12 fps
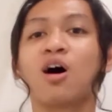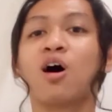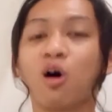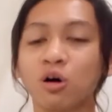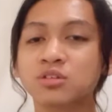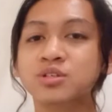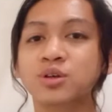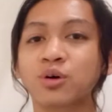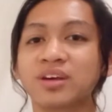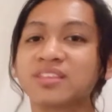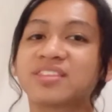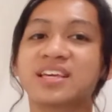Also,
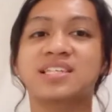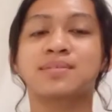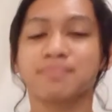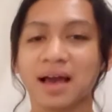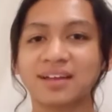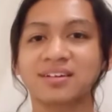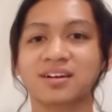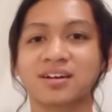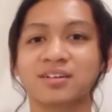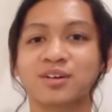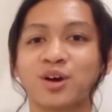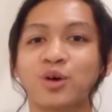in this manner,
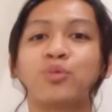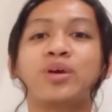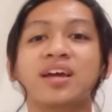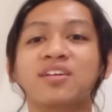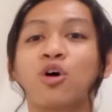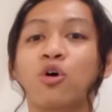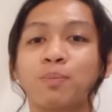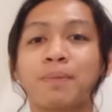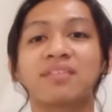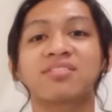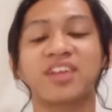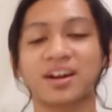we can
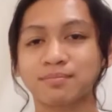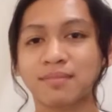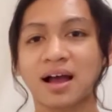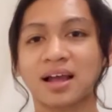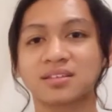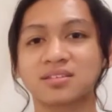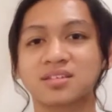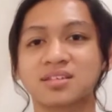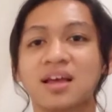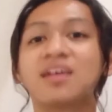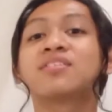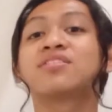open their minds
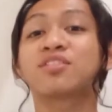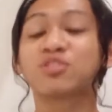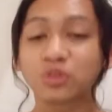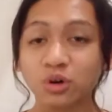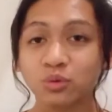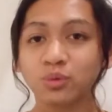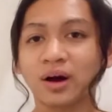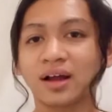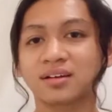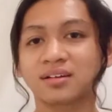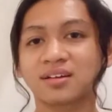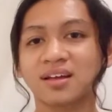that no one
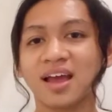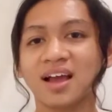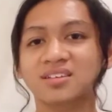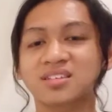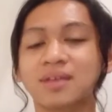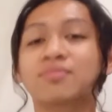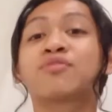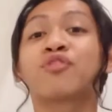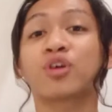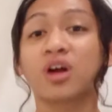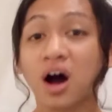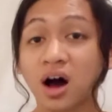except
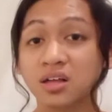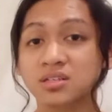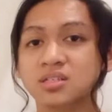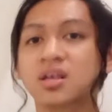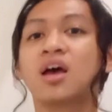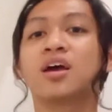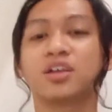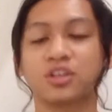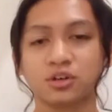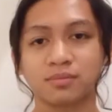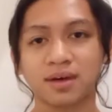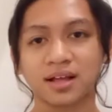for us
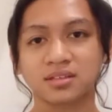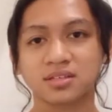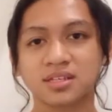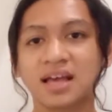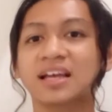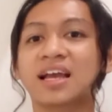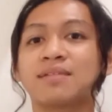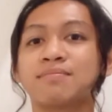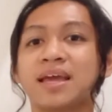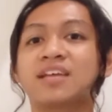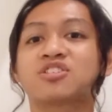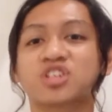humans can
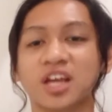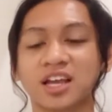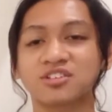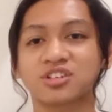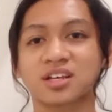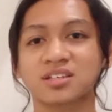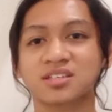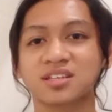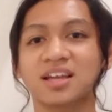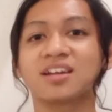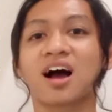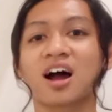make changes
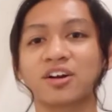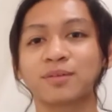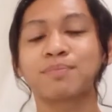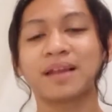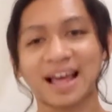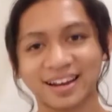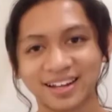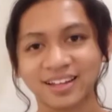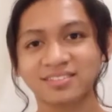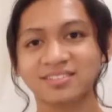in our planet.